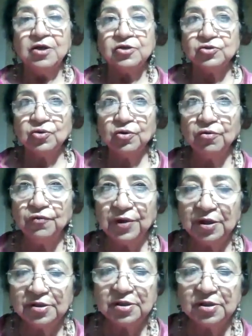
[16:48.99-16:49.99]
So
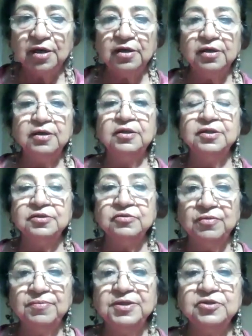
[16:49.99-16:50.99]
we started these
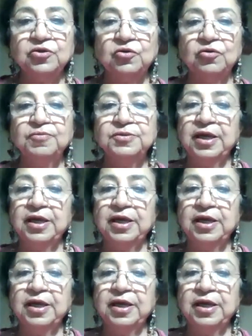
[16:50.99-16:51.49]
women's groups,